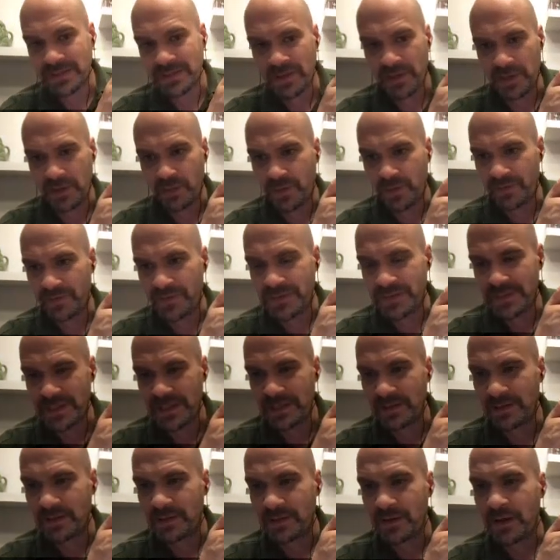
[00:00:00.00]
study, we've
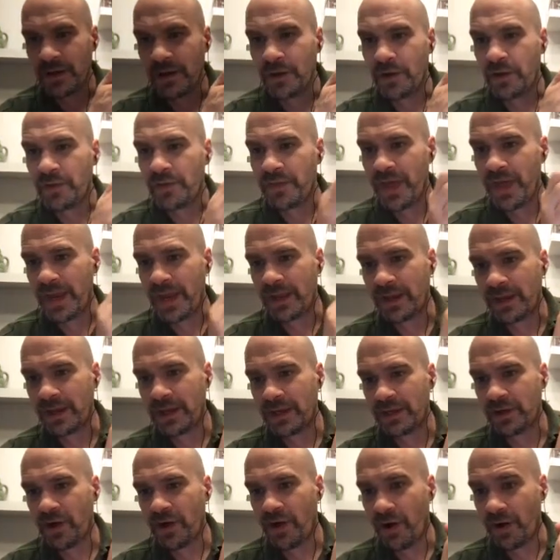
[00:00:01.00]
seen that it
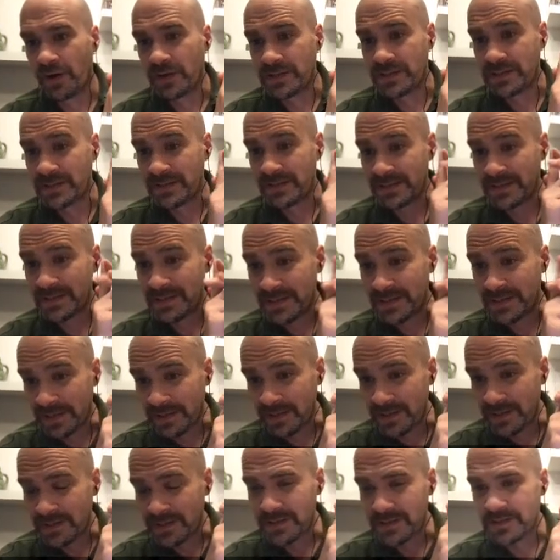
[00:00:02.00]
can cause
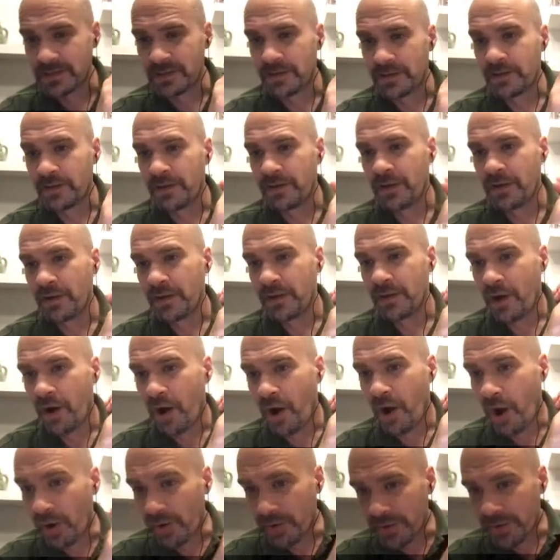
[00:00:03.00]
sickness,
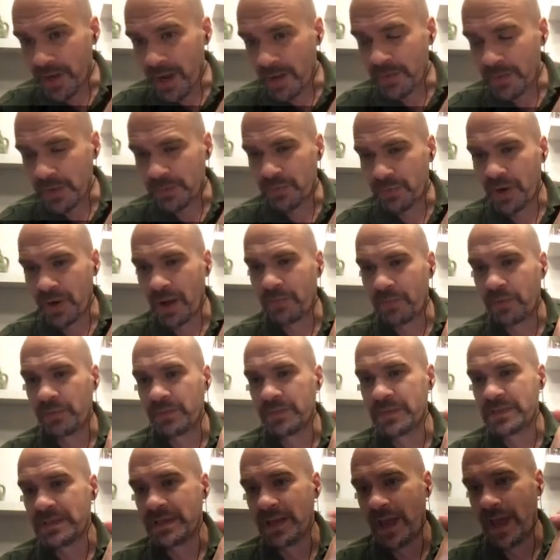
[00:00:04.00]
autonomic problems,